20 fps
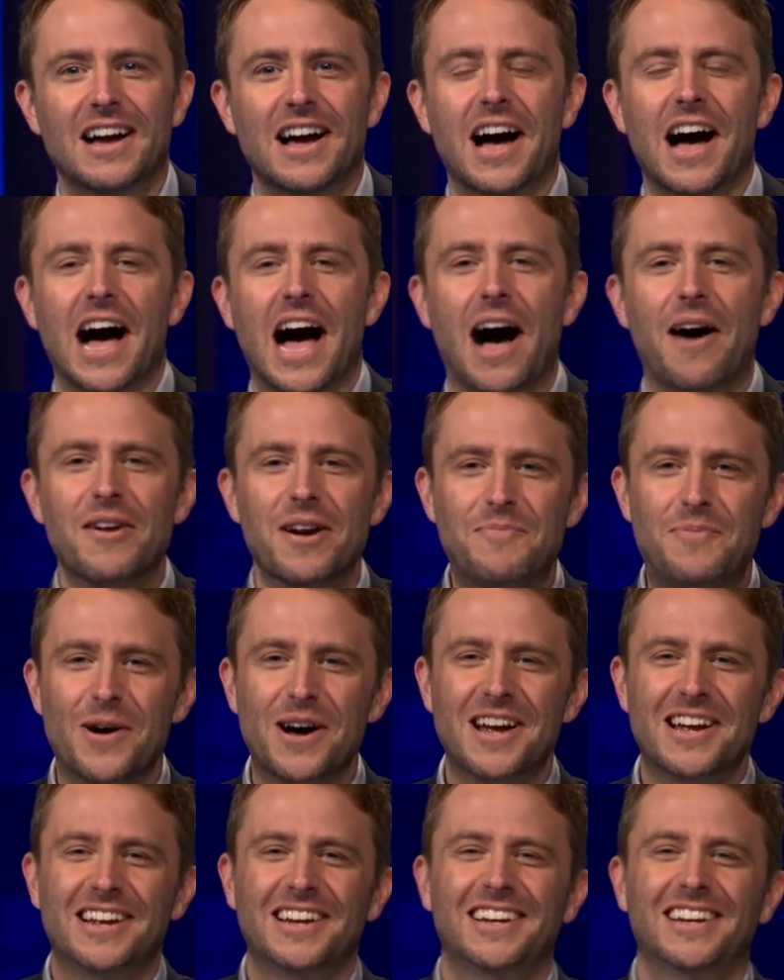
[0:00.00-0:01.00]
I'm, gonna put,
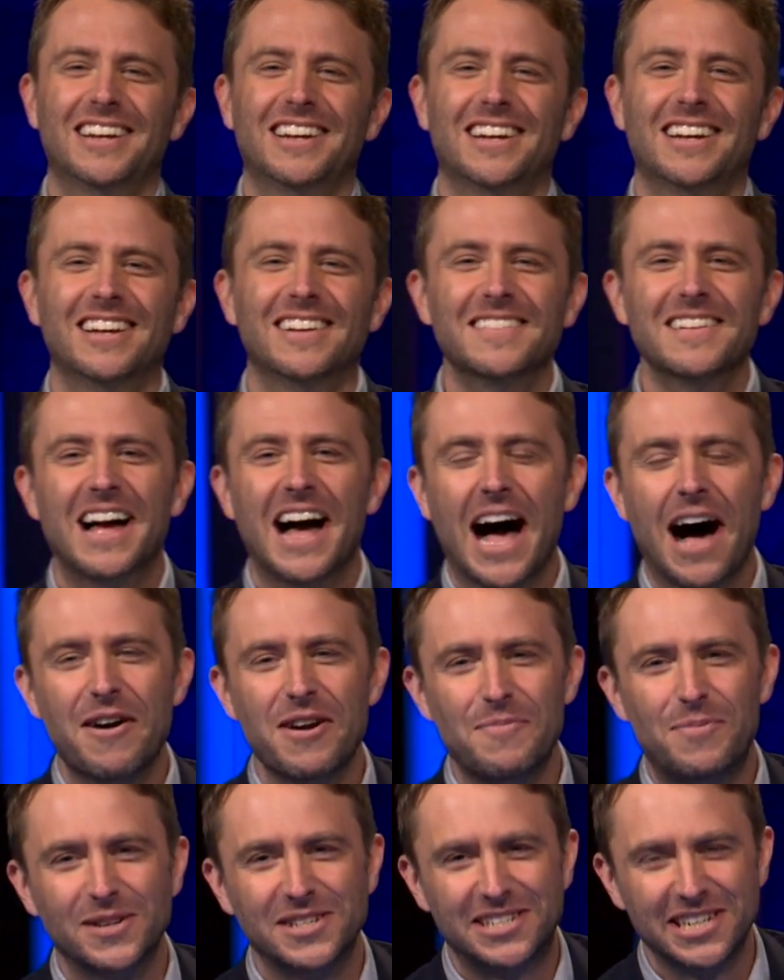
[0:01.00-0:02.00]
I'm
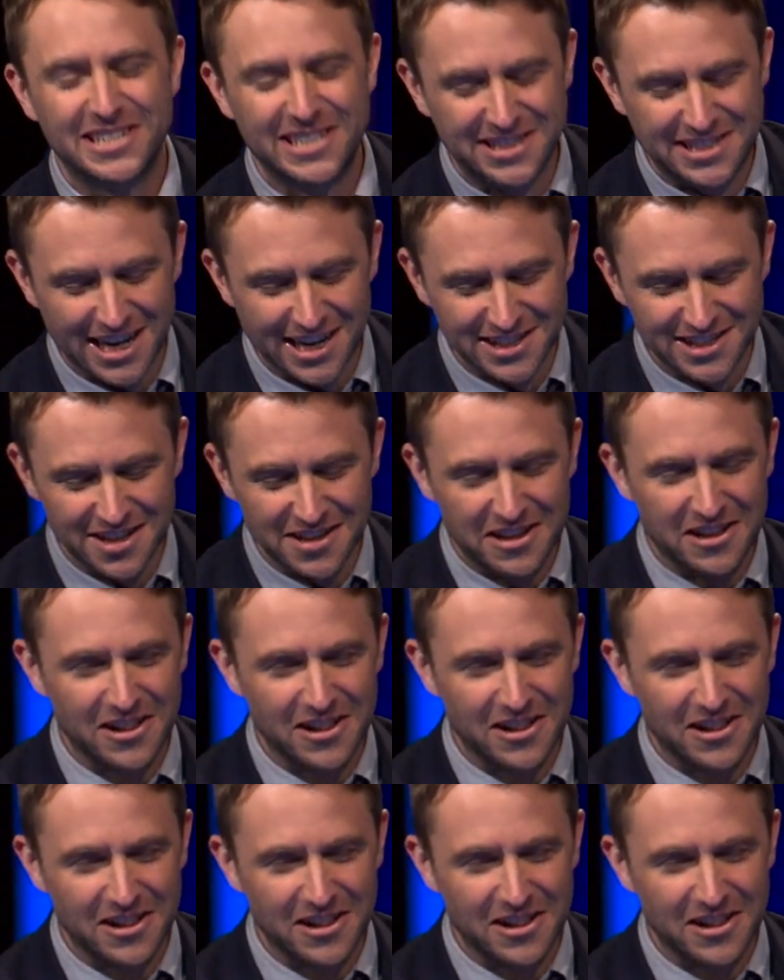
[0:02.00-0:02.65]
gonna put 60 seconds on the